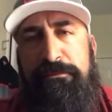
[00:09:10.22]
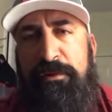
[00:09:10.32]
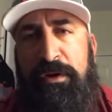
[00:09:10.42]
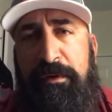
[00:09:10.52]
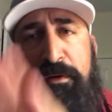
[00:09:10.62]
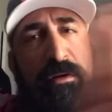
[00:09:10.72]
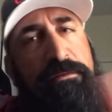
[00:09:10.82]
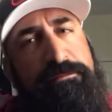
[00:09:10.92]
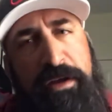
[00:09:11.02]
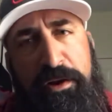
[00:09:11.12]
get me wrong,
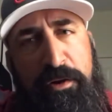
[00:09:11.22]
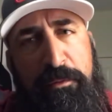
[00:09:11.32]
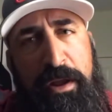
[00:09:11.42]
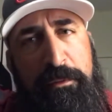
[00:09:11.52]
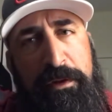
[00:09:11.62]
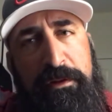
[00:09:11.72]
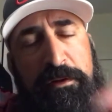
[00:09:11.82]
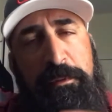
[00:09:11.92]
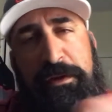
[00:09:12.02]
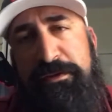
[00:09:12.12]
I know I'm rambling a
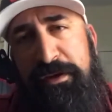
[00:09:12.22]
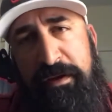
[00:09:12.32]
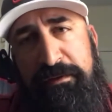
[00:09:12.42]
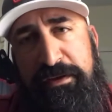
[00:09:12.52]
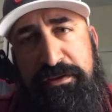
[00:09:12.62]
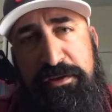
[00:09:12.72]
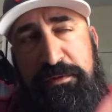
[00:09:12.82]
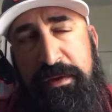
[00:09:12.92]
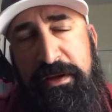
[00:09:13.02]
little bit, so you have to excuse me.